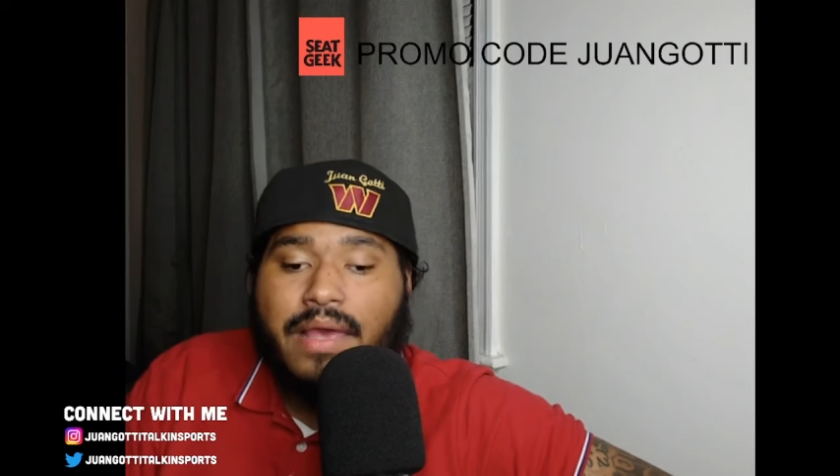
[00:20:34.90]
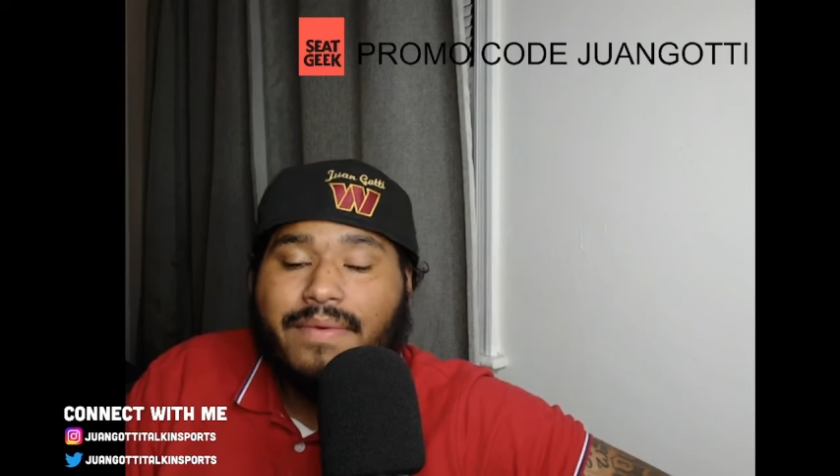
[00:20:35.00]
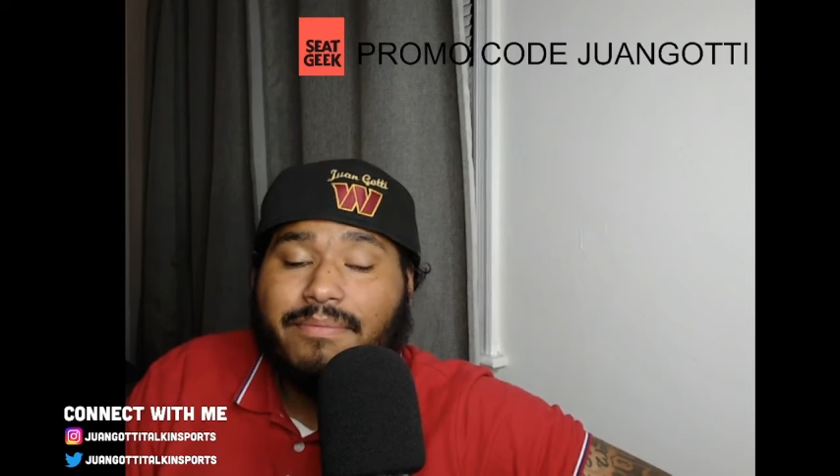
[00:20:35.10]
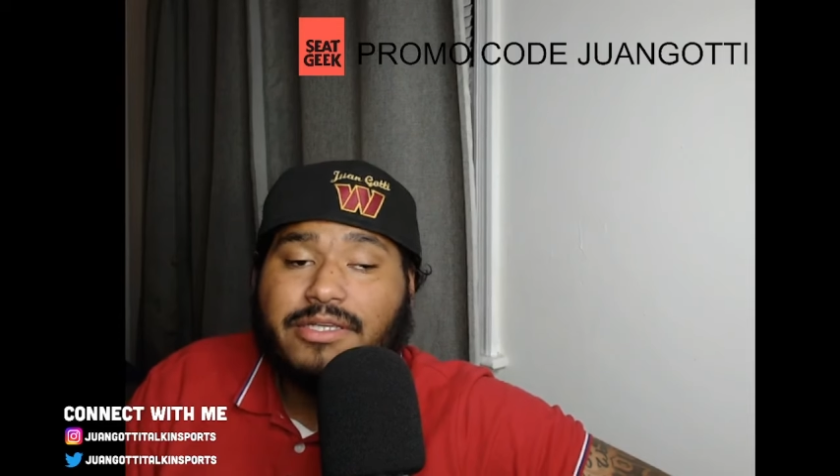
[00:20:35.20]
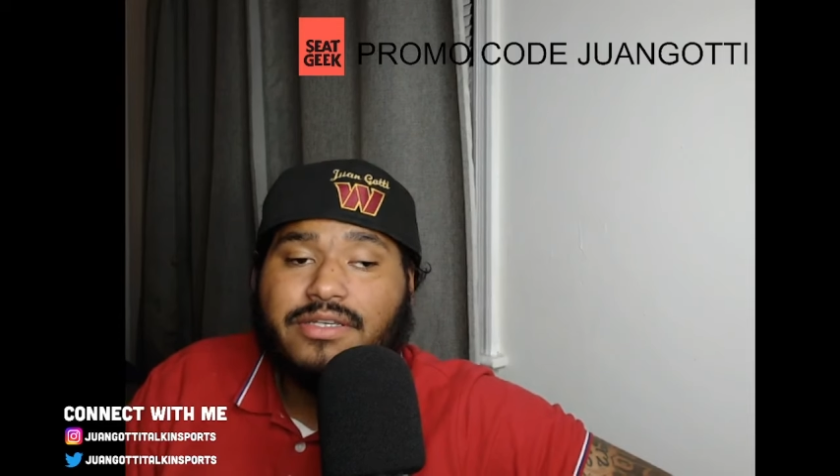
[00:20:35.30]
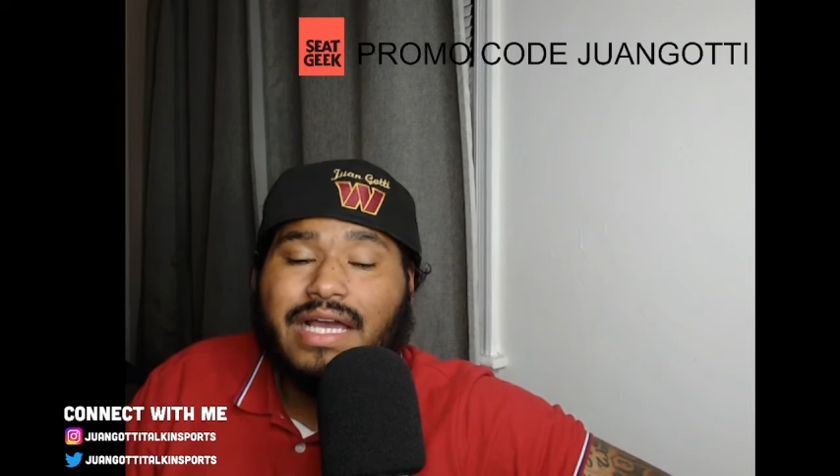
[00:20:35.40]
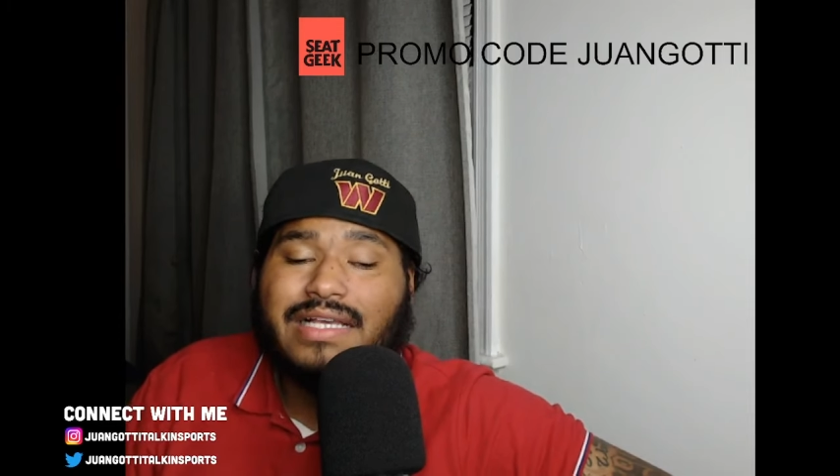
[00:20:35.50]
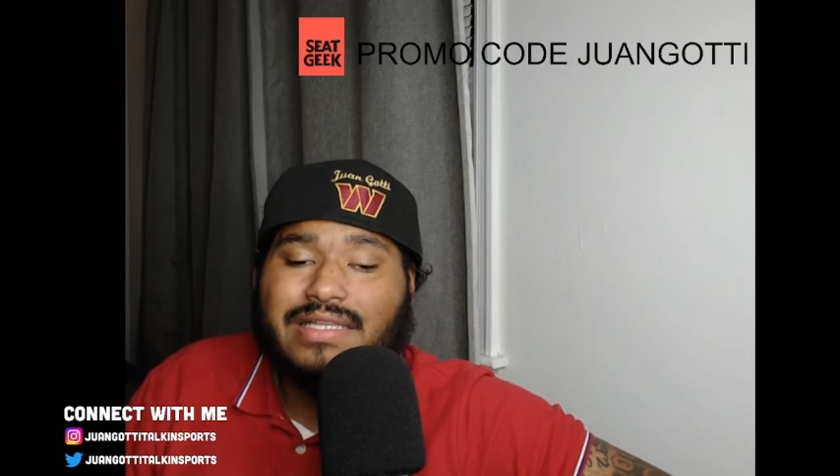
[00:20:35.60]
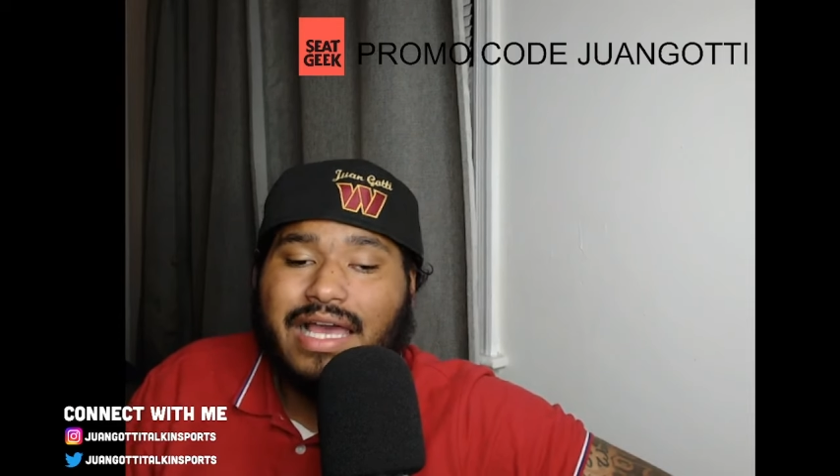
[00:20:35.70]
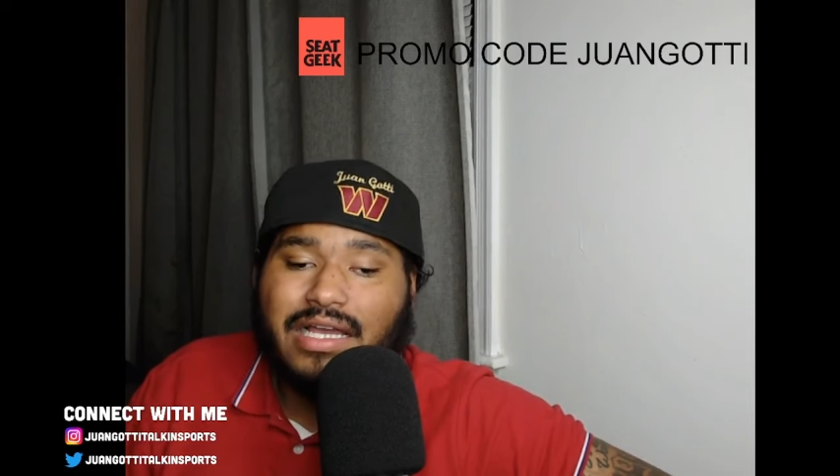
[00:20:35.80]
But make sure you
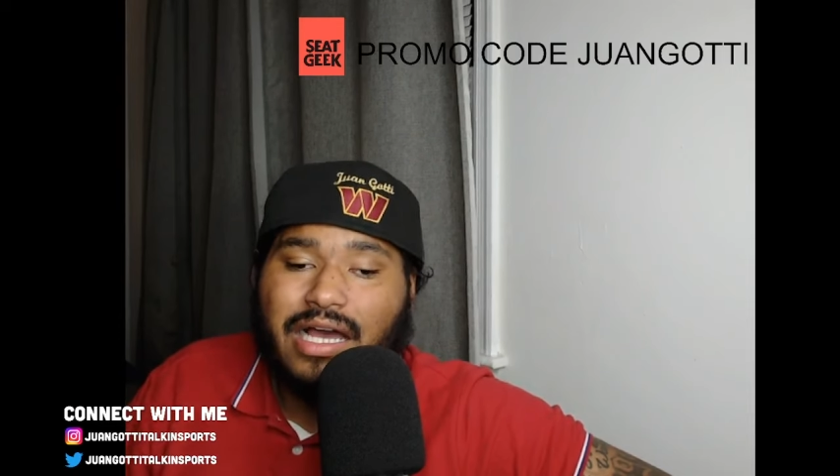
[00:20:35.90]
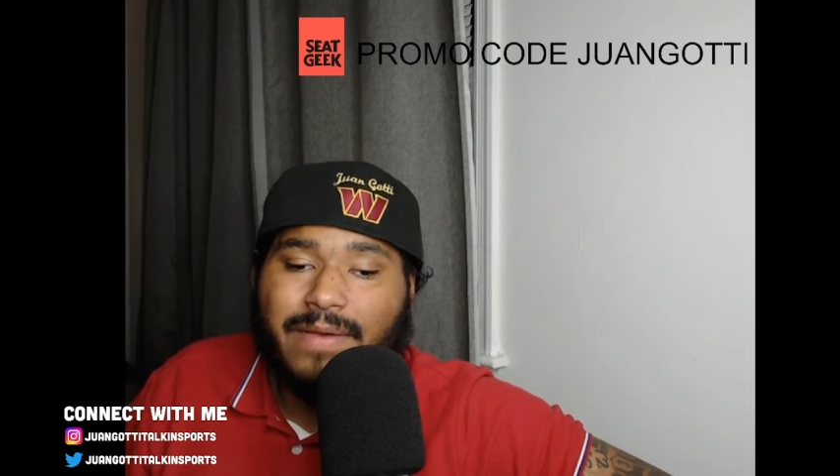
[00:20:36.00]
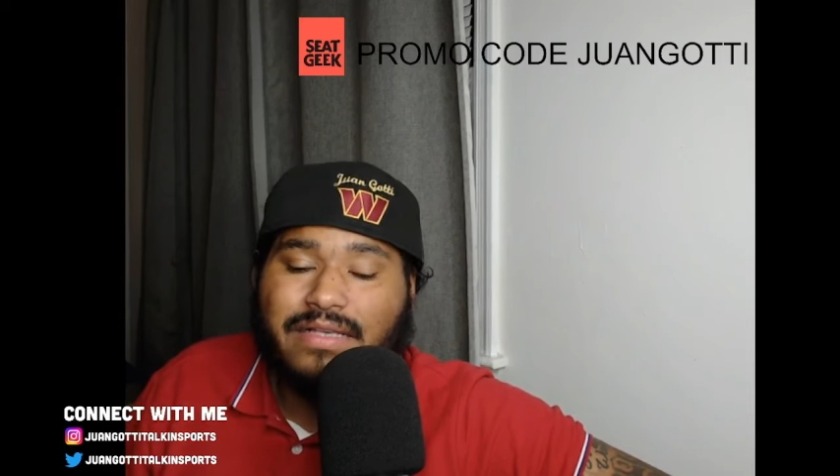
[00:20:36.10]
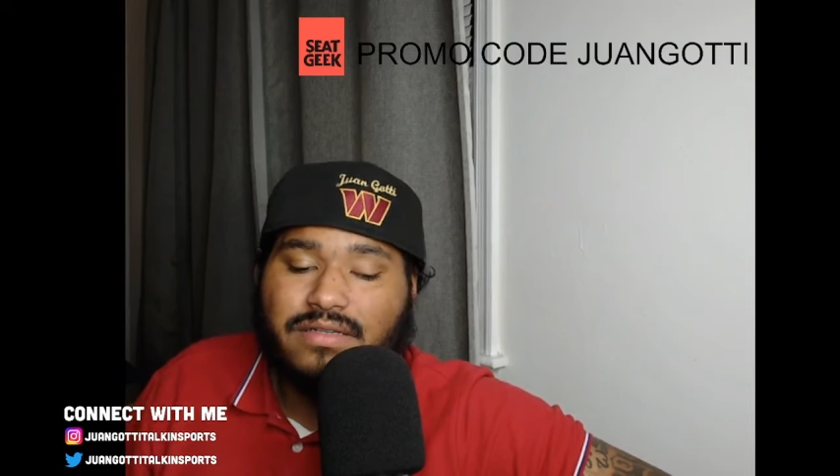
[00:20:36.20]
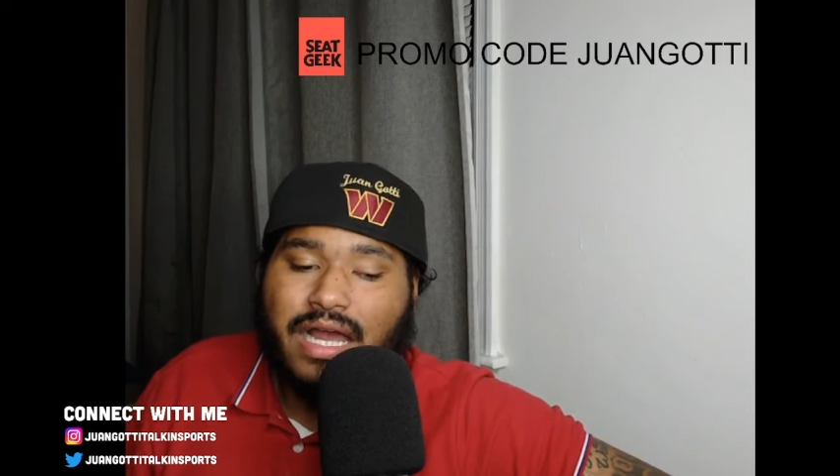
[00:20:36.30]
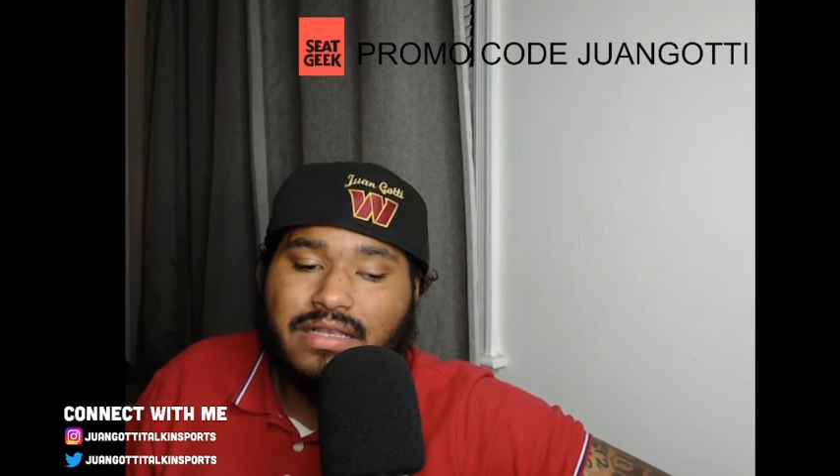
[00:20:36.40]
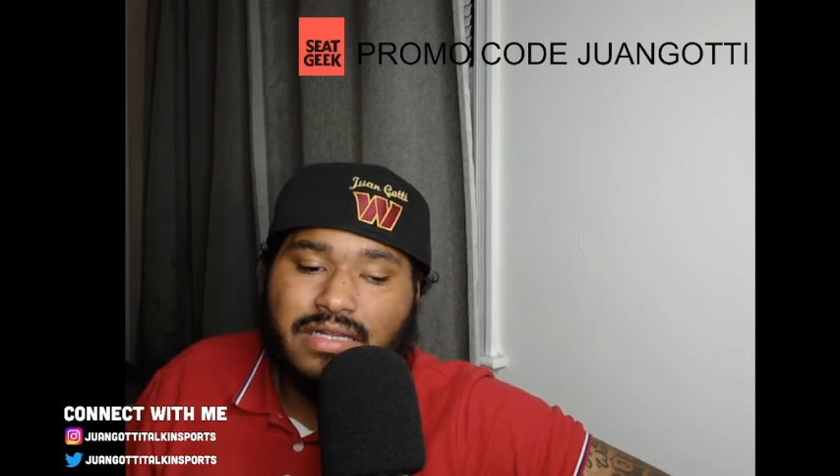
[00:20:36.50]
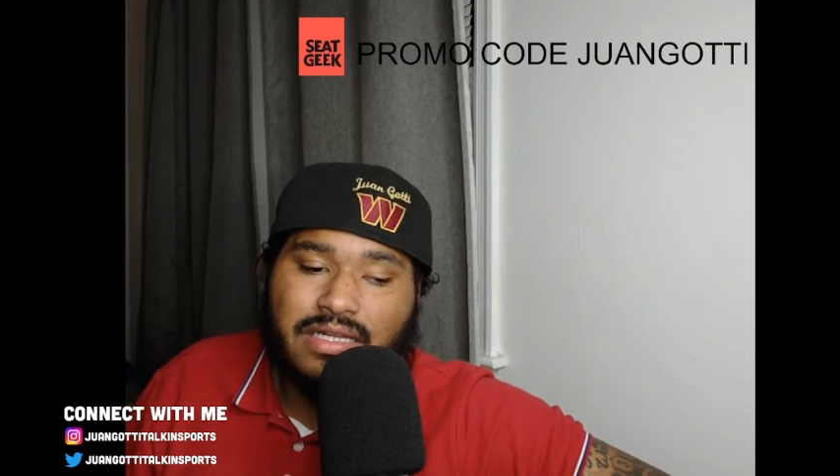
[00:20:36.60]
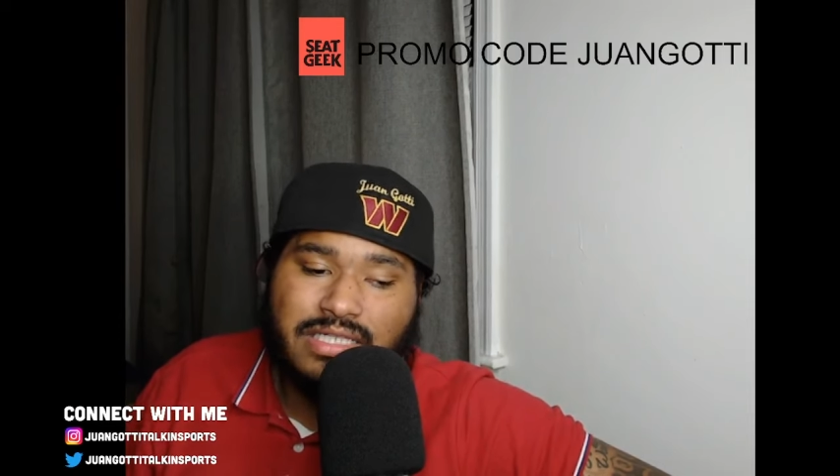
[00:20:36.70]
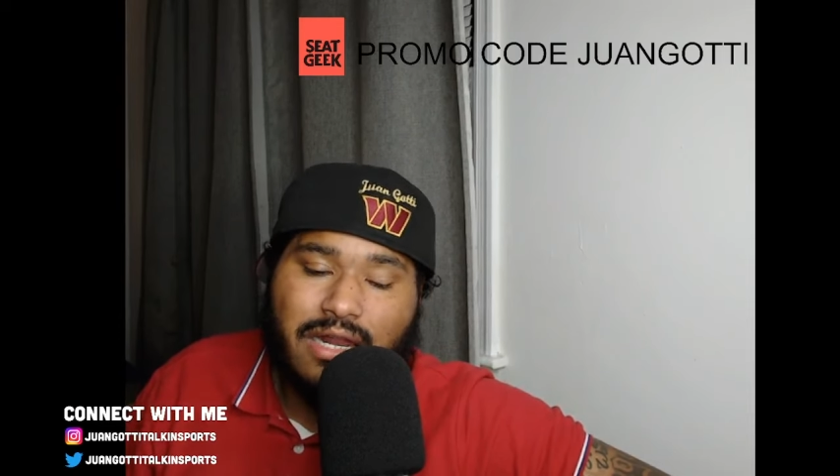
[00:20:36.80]
guys like, comment, and subscribe to
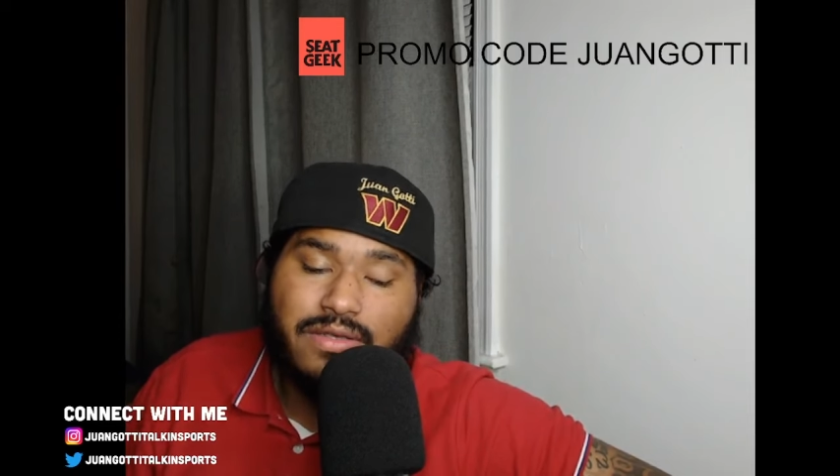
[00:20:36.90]
the channel.